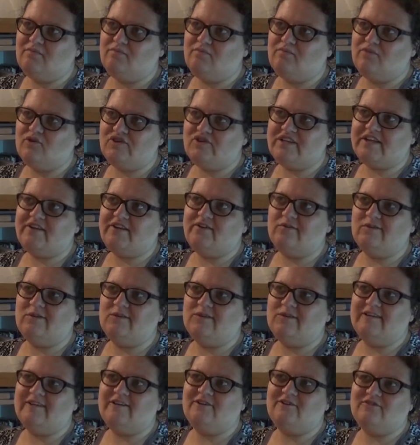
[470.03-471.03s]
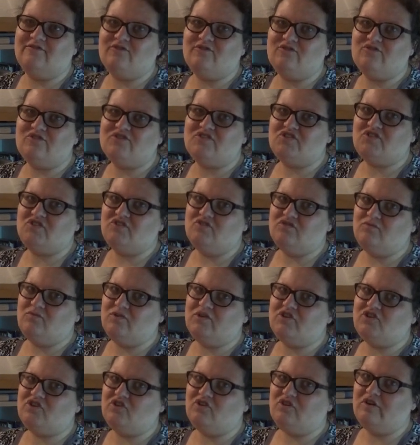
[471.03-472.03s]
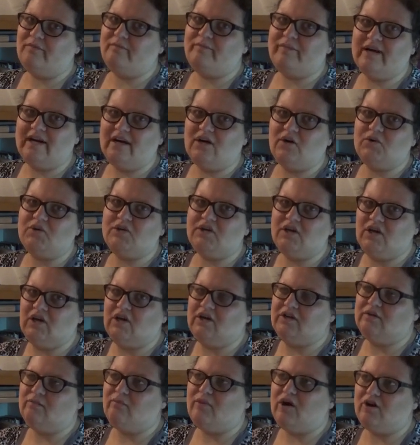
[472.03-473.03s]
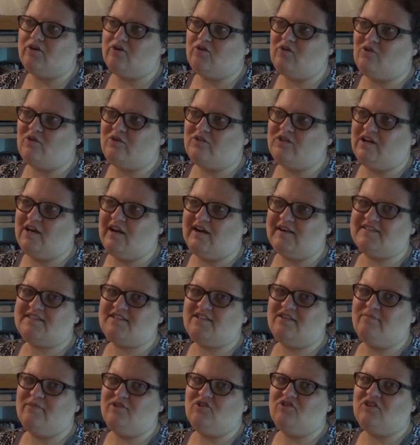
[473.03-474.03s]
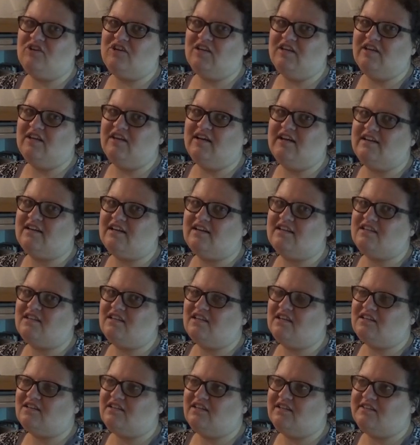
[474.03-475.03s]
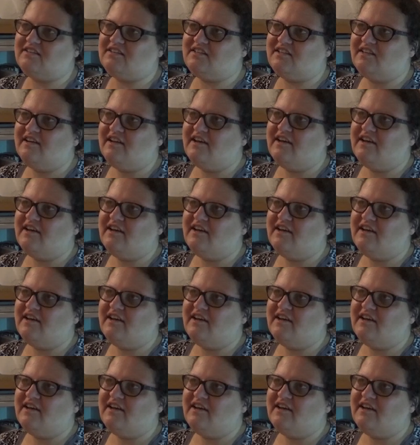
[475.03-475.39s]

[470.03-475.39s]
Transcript: particularly her first two, which are about uh, the modern Orthodox community, and I think that